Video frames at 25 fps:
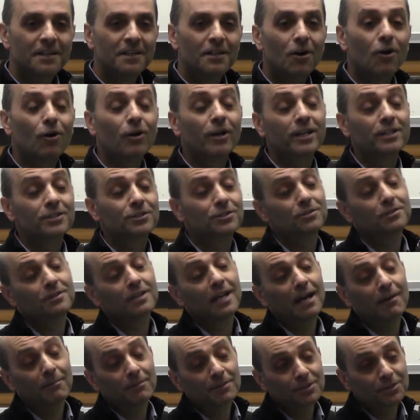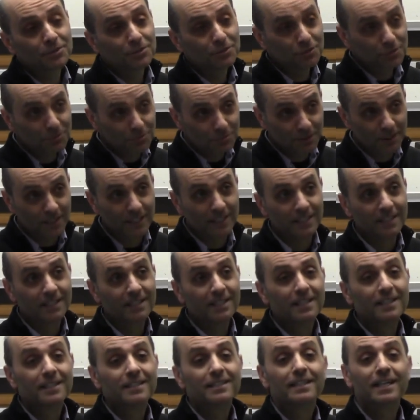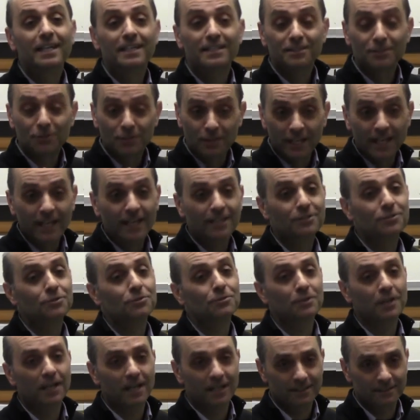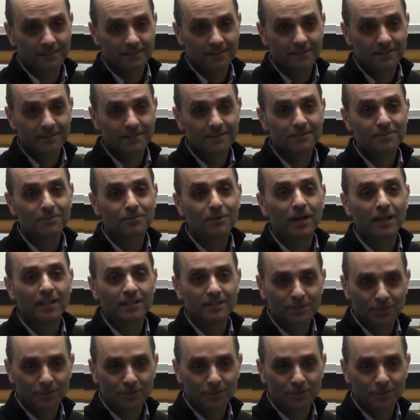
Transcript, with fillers: Okay, so I'm assuming that you can't do that. Okay. Right. right.